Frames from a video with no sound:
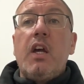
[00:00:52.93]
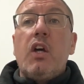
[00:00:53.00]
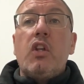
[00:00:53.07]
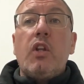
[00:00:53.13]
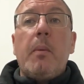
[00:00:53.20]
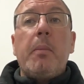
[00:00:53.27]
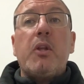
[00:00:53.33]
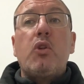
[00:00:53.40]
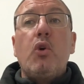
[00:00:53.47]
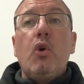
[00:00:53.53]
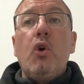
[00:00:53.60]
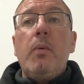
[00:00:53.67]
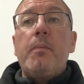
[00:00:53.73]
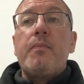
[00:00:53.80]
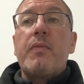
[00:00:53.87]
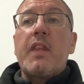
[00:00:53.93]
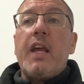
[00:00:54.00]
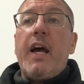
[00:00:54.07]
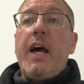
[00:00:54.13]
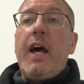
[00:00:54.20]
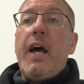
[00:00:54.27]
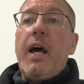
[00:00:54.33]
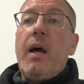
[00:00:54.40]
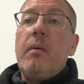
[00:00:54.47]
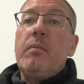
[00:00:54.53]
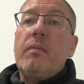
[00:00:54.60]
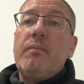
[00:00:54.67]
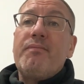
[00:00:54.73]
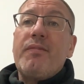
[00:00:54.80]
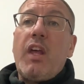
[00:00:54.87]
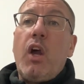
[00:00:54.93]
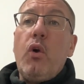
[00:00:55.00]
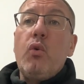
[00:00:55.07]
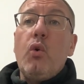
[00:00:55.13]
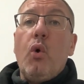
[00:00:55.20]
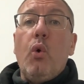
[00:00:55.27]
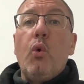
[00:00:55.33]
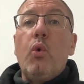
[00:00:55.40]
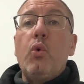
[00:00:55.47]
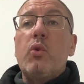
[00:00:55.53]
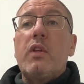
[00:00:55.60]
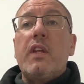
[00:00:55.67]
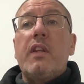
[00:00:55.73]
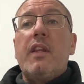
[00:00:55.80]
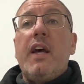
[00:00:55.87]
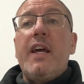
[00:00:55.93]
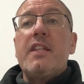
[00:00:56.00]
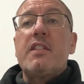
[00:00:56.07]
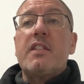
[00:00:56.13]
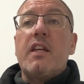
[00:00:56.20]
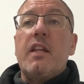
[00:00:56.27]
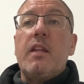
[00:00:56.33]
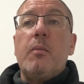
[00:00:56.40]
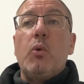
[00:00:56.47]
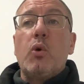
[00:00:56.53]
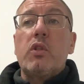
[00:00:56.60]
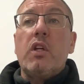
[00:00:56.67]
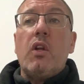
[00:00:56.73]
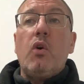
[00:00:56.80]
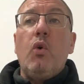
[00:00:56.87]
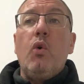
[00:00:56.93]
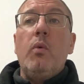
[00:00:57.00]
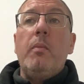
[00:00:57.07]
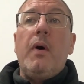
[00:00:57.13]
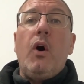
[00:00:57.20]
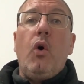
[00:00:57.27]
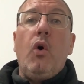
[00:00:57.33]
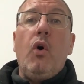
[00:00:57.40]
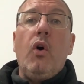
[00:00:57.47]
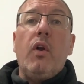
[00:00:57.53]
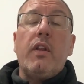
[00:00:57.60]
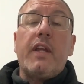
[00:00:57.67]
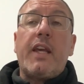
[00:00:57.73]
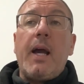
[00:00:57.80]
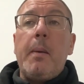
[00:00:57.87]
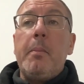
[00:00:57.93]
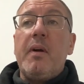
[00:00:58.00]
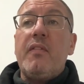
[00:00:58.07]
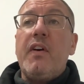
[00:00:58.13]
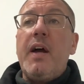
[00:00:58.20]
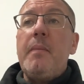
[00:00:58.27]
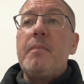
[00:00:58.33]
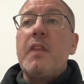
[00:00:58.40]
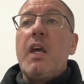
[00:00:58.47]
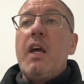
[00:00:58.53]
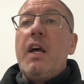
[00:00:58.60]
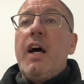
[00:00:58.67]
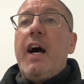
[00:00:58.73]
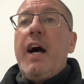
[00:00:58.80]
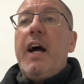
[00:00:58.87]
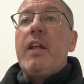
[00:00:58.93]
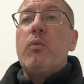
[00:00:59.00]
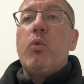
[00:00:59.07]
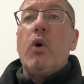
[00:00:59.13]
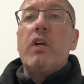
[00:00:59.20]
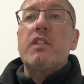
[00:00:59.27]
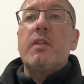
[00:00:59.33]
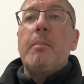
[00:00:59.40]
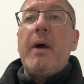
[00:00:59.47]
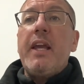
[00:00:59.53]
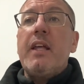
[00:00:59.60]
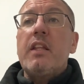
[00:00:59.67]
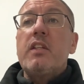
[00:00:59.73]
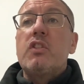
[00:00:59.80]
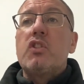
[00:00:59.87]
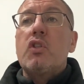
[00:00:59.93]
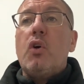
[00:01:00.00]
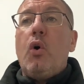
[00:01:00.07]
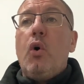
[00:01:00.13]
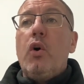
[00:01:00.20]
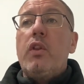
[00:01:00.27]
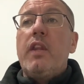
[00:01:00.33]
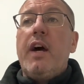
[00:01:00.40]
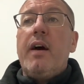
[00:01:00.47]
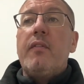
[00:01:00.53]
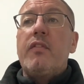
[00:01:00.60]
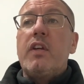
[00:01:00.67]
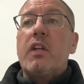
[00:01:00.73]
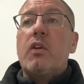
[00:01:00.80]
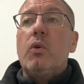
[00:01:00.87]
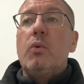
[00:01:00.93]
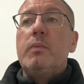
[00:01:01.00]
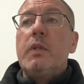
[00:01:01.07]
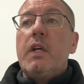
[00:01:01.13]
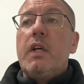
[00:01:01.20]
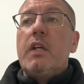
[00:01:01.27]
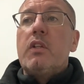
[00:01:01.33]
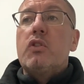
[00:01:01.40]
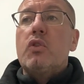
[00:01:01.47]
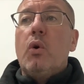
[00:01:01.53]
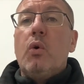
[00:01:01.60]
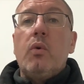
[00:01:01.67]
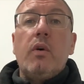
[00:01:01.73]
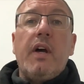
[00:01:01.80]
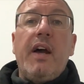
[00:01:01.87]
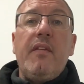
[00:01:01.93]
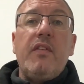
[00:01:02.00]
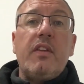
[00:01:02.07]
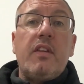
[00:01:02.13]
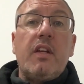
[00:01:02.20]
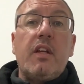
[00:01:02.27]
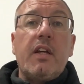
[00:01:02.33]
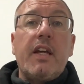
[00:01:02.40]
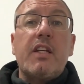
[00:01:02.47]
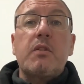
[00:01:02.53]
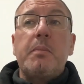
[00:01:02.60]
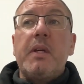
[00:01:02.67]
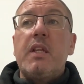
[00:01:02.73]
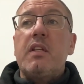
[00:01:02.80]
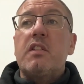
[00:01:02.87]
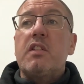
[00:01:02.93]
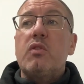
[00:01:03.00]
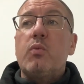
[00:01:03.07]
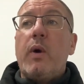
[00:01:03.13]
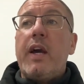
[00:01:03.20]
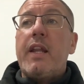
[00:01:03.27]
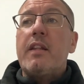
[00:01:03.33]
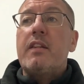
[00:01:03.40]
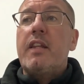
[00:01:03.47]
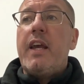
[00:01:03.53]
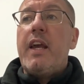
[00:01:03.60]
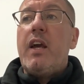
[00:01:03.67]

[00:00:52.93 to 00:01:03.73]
Number two, how old is the motorhome or the camper van, and what is the mileage on that vehicle? So everything experiences wear and tear